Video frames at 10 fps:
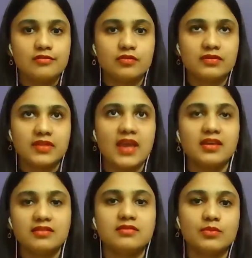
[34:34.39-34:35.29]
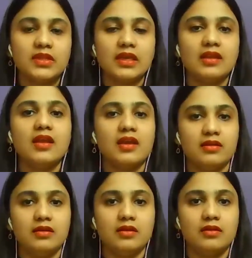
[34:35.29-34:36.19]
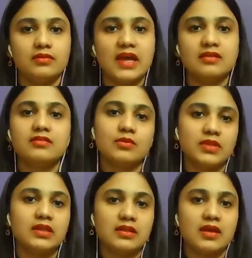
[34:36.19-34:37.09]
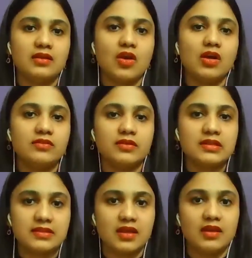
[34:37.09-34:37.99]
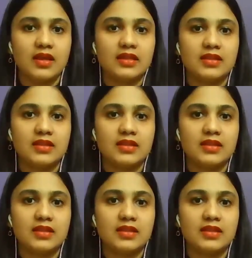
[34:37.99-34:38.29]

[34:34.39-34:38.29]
So psyche is something inherent. That is something that Carl Jung said,